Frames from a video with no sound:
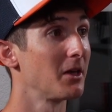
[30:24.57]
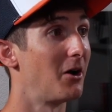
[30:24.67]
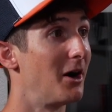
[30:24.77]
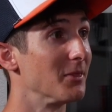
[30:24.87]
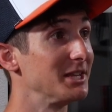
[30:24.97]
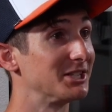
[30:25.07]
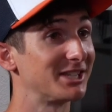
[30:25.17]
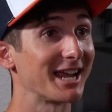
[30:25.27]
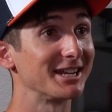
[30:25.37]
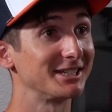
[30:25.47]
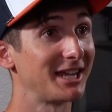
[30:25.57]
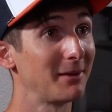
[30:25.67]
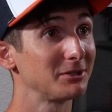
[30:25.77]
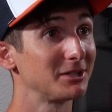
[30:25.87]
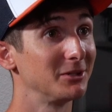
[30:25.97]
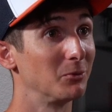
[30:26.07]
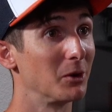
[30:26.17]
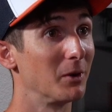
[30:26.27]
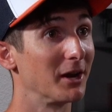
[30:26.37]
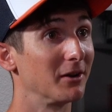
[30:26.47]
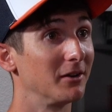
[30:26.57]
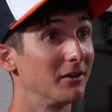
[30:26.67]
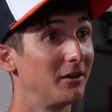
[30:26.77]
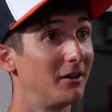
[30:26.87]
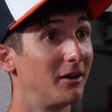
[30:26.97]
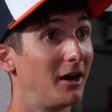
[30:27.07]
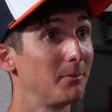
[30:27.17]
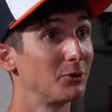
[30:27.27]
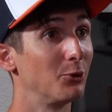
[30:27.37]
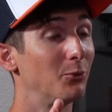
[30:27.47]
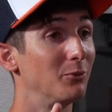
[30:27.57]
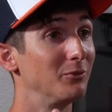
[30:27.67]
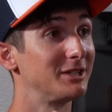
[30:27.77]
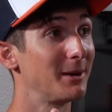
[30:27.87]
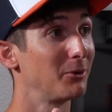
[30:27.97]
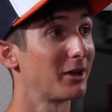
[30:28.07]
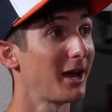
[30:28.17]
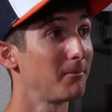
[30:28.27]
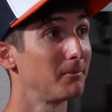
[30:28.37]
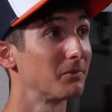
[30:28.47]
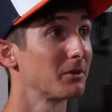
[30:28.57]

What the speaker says: On the second attempt, we went up the temple cap.